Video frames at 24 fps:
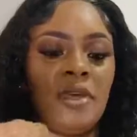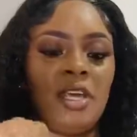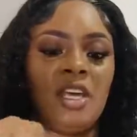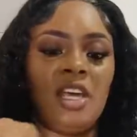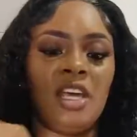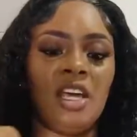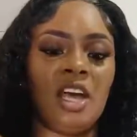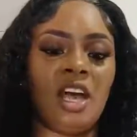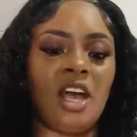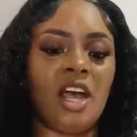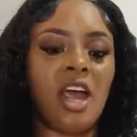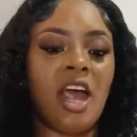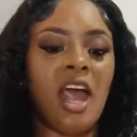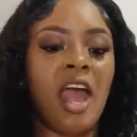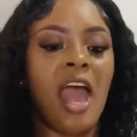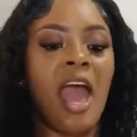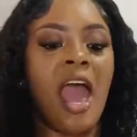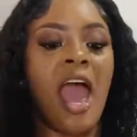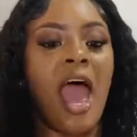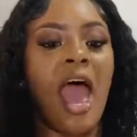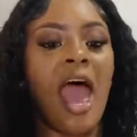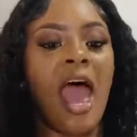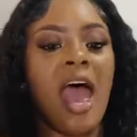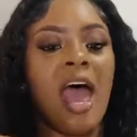here,
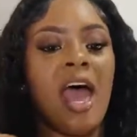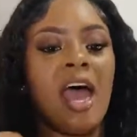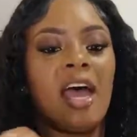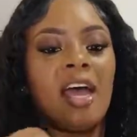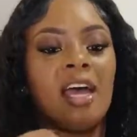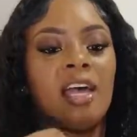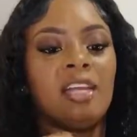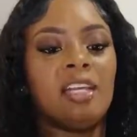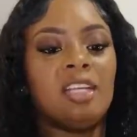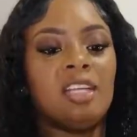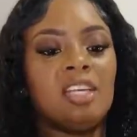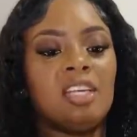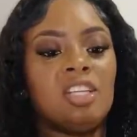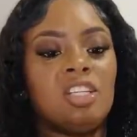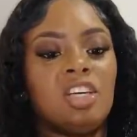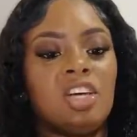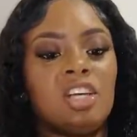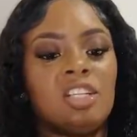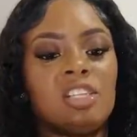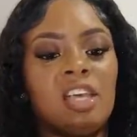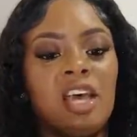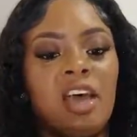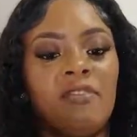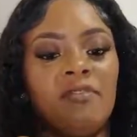and it
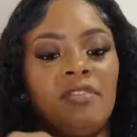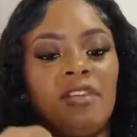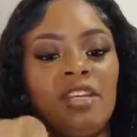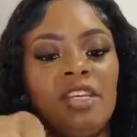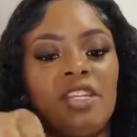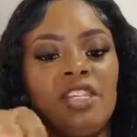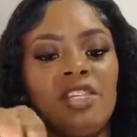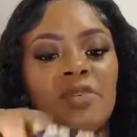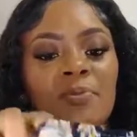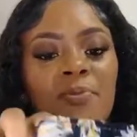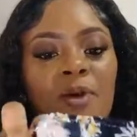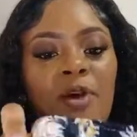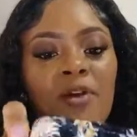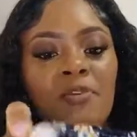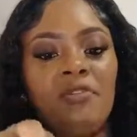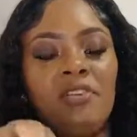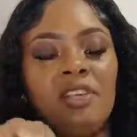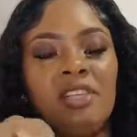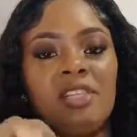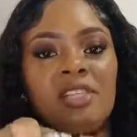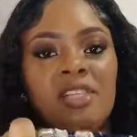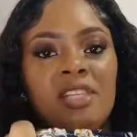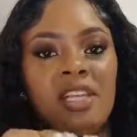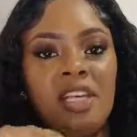does have these puffy
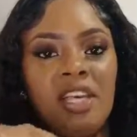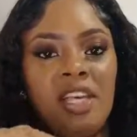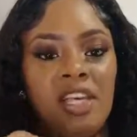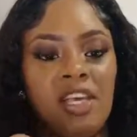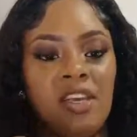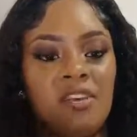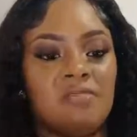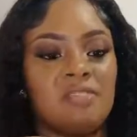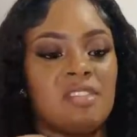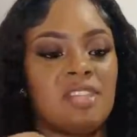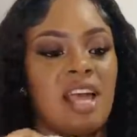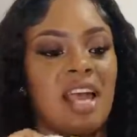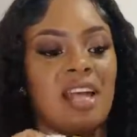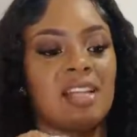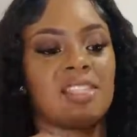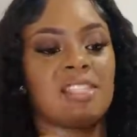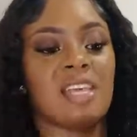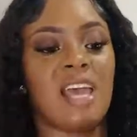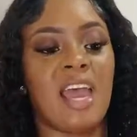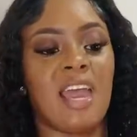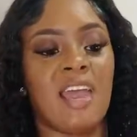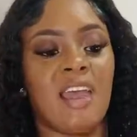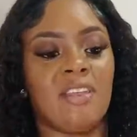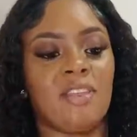sleeves that
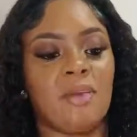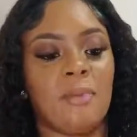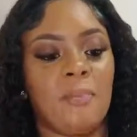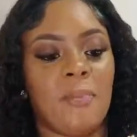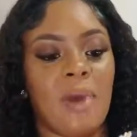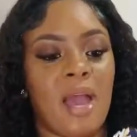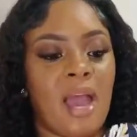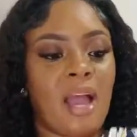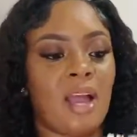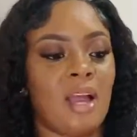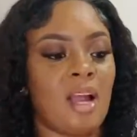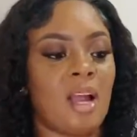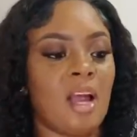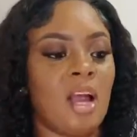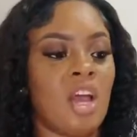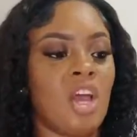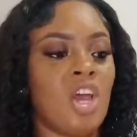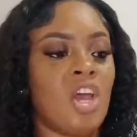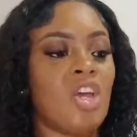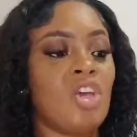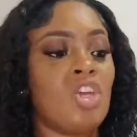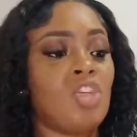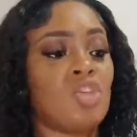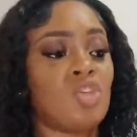tie at the back.
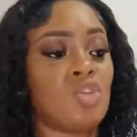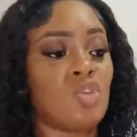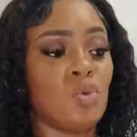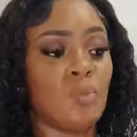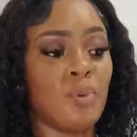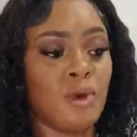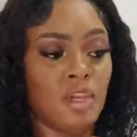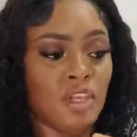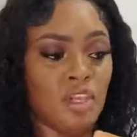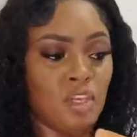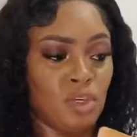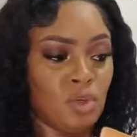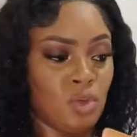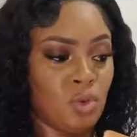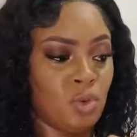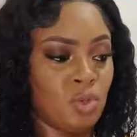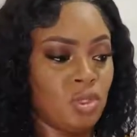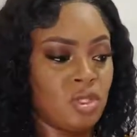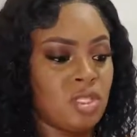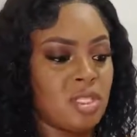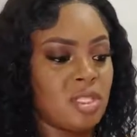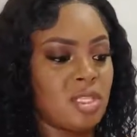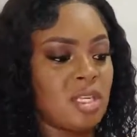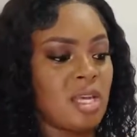Super cute.
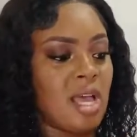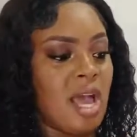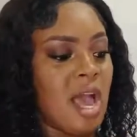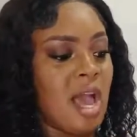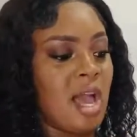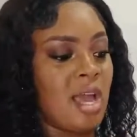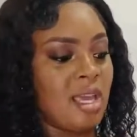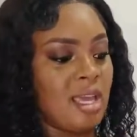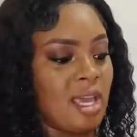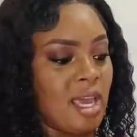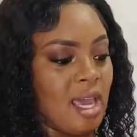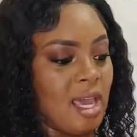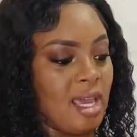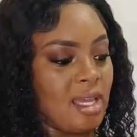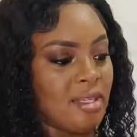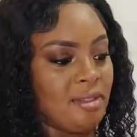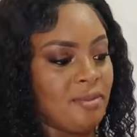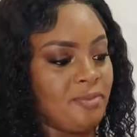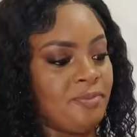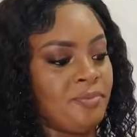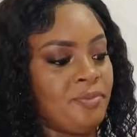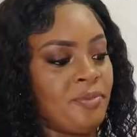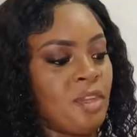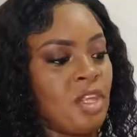Again,
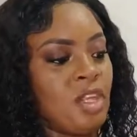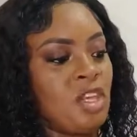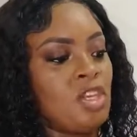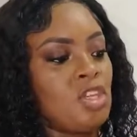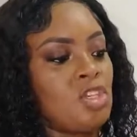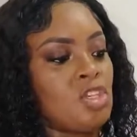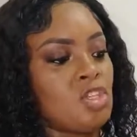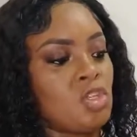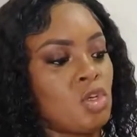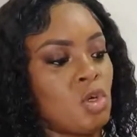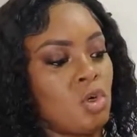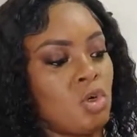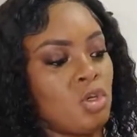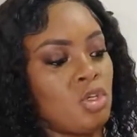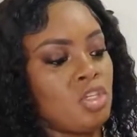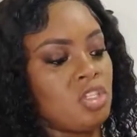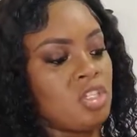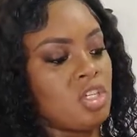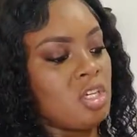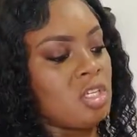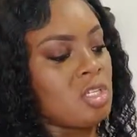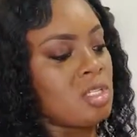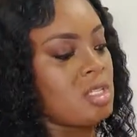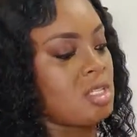so you
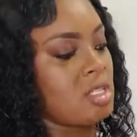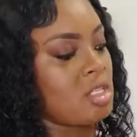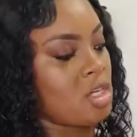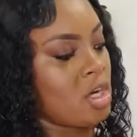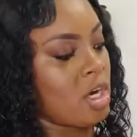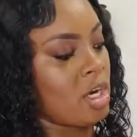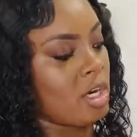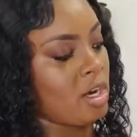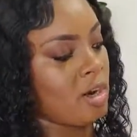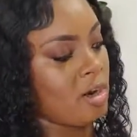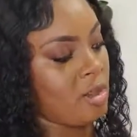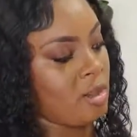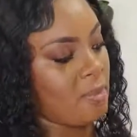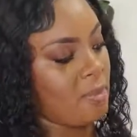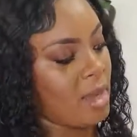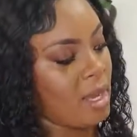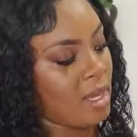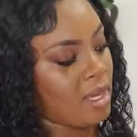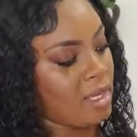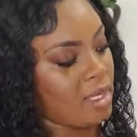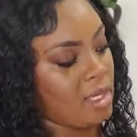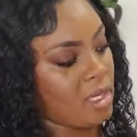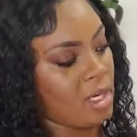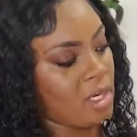just turn around the
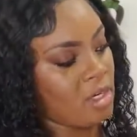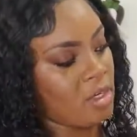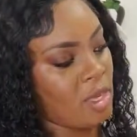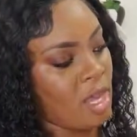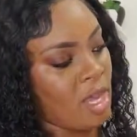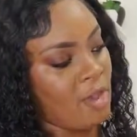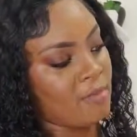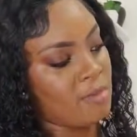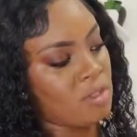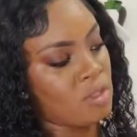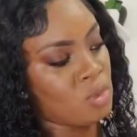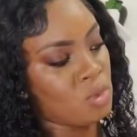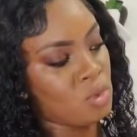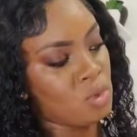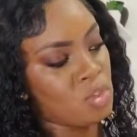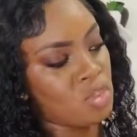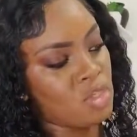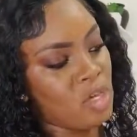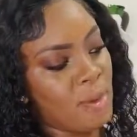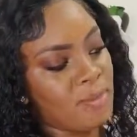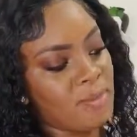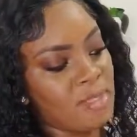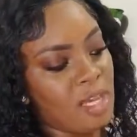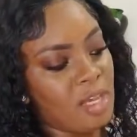back here, you have 2
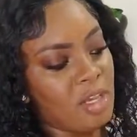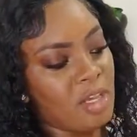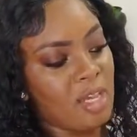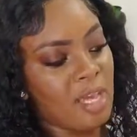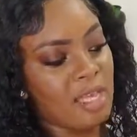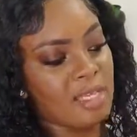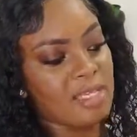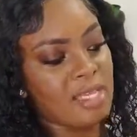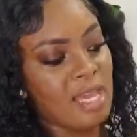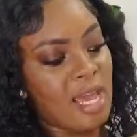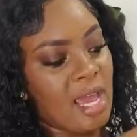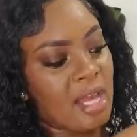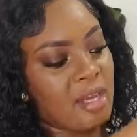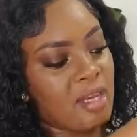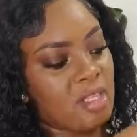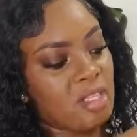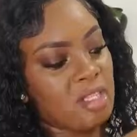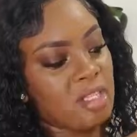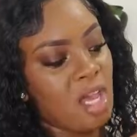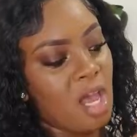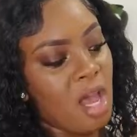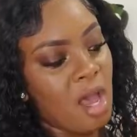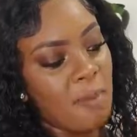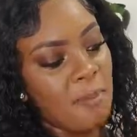straps that you can tie at the
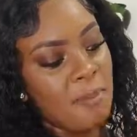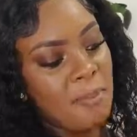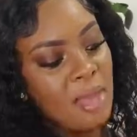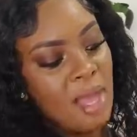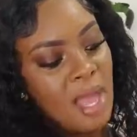top,